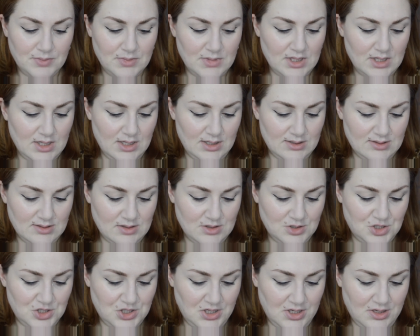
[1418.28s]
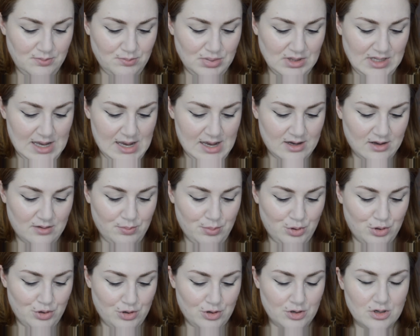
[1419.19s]
It's in the shade Black
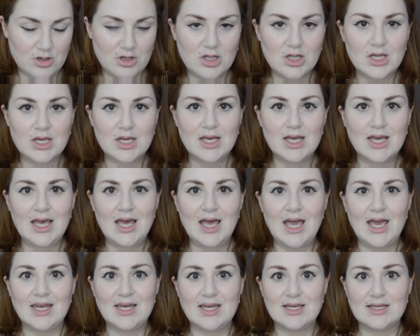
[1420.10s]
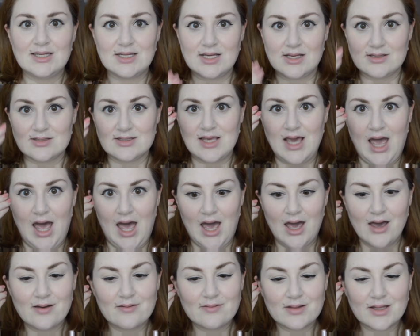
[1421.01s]
Pearl, and it does
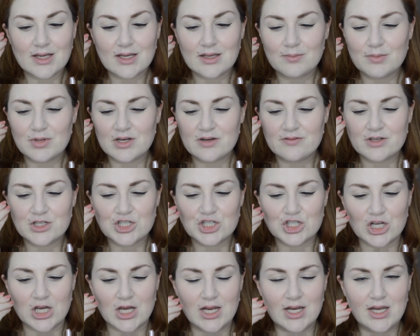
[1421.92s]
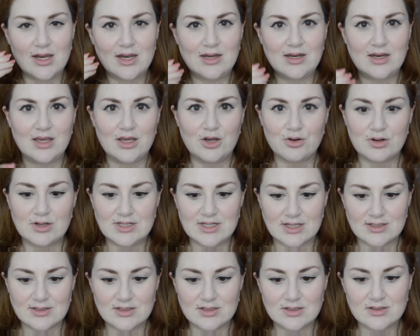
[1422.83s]
have like a bit of a shine and
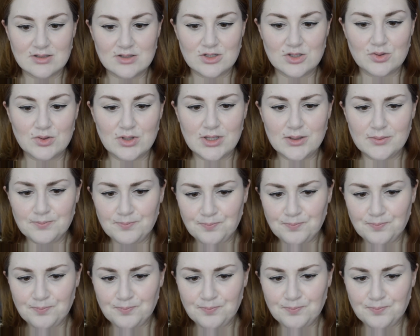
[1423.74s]
iridescence to it.